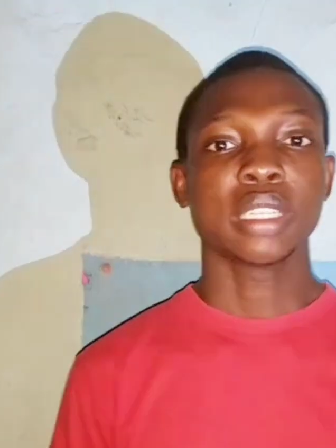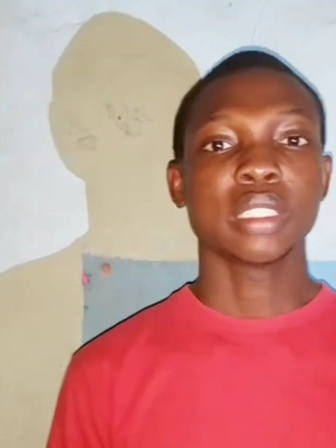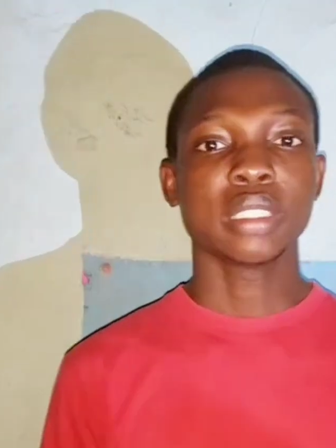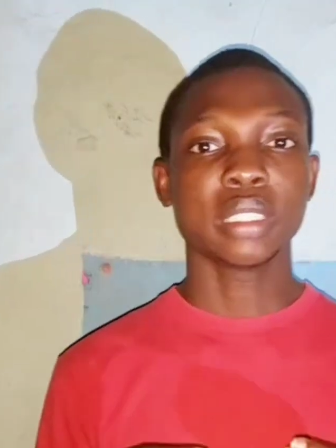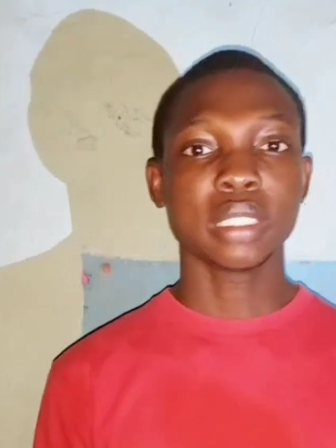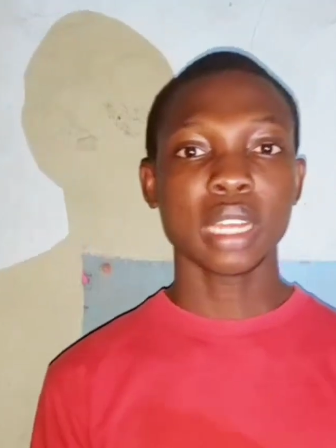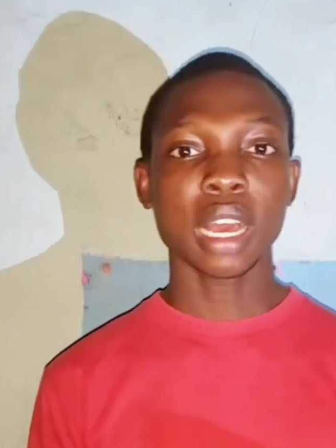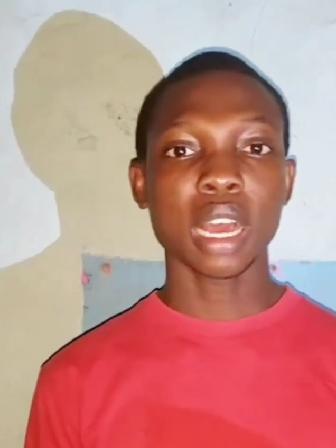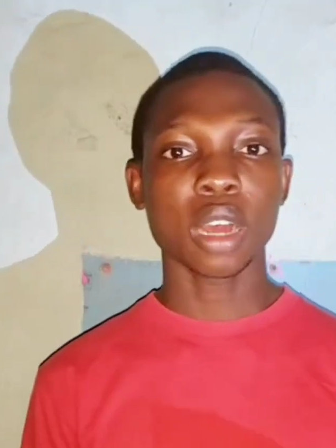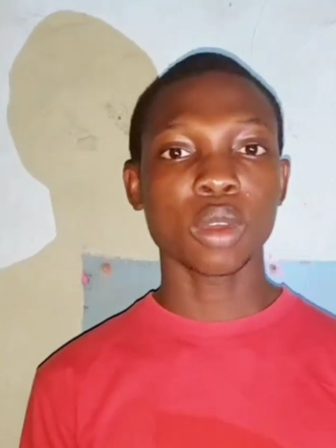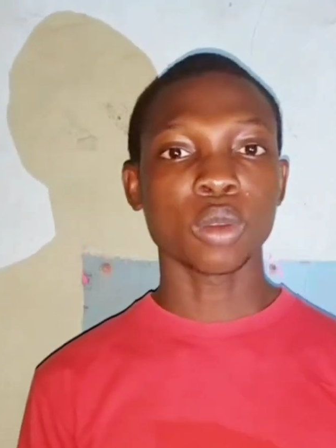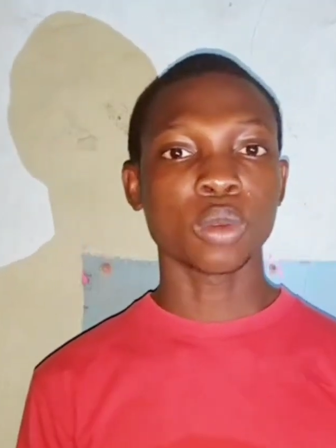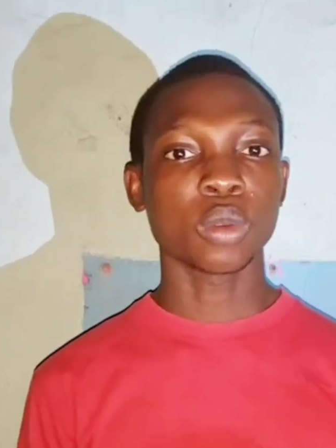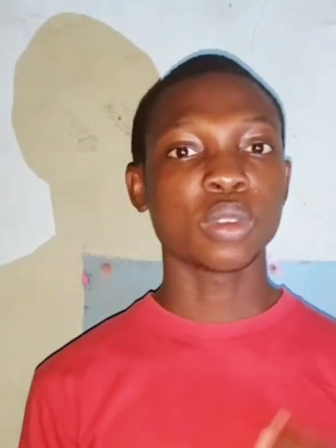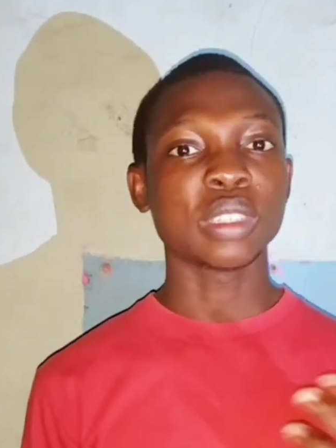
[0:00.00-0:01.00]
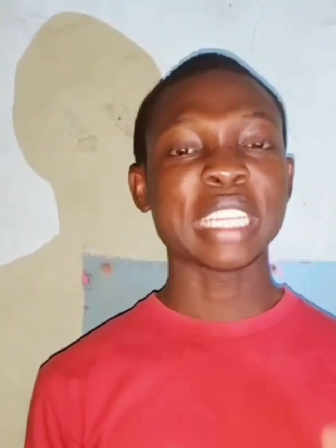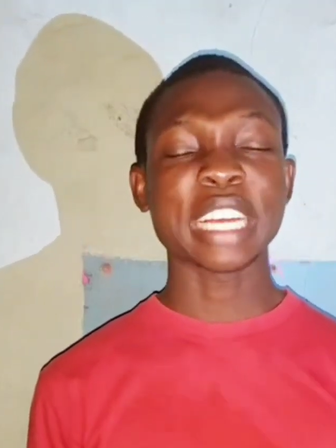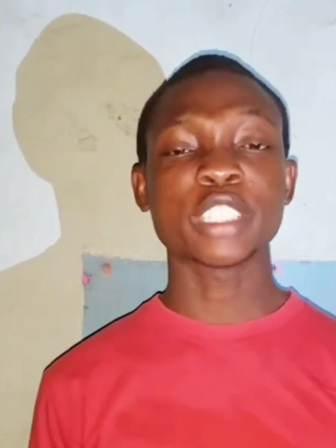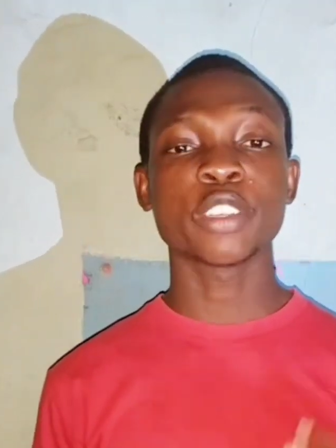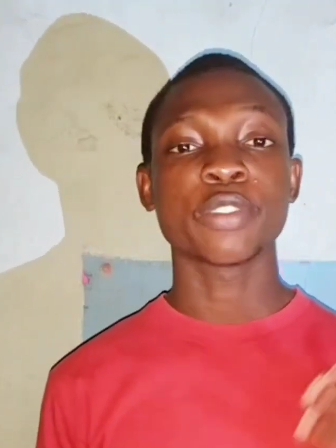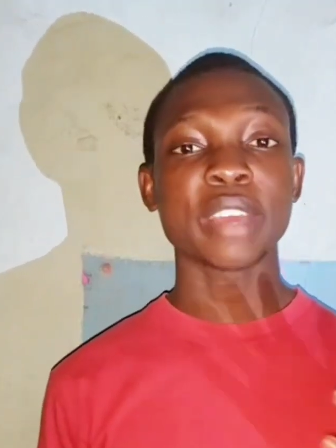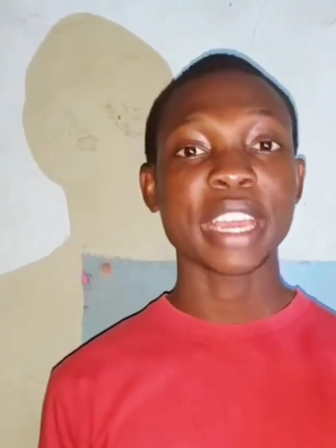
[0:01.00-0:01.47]
Now that
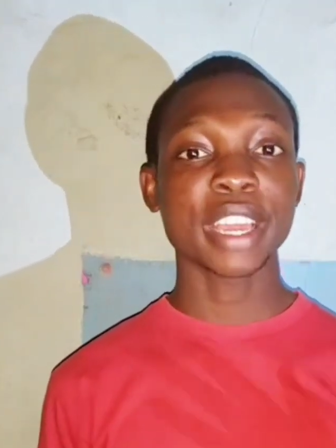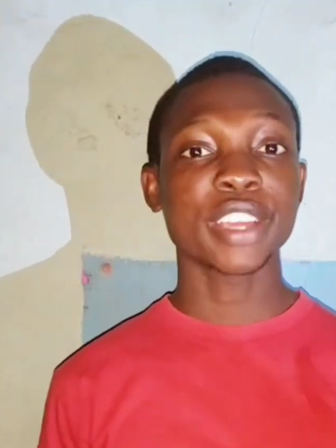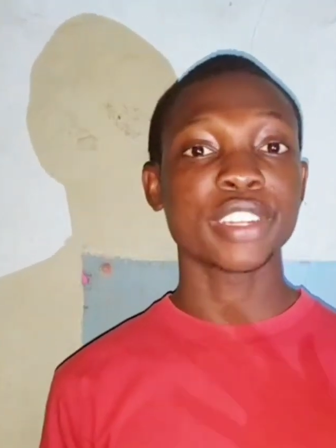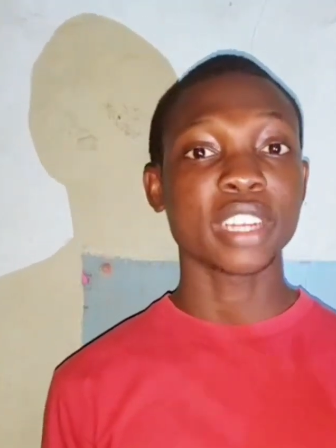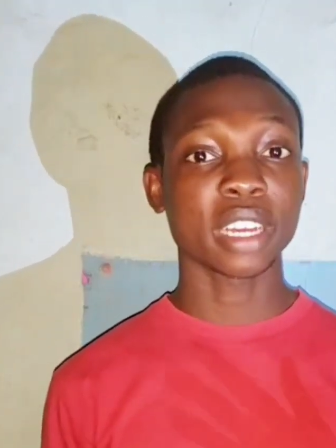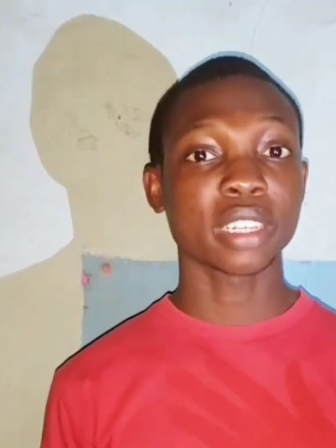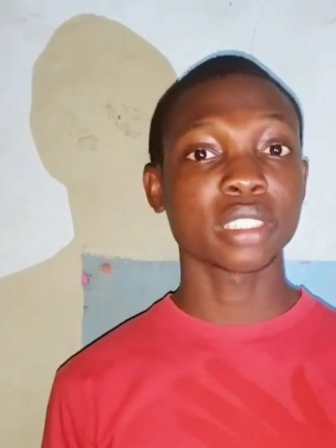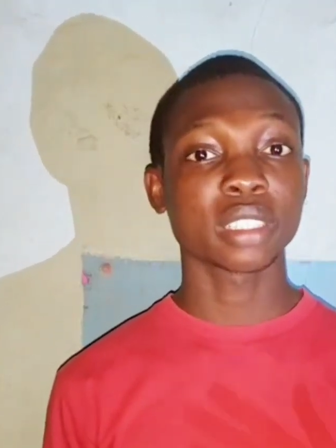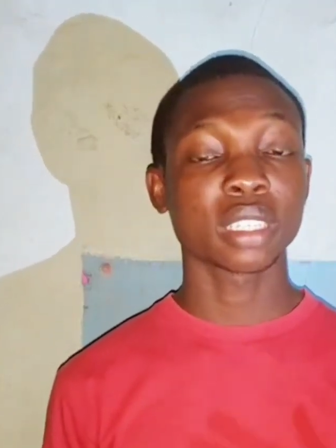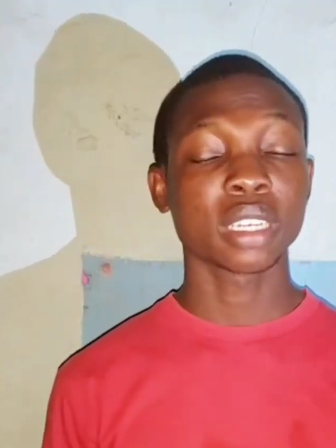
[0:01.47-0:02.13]
you've heard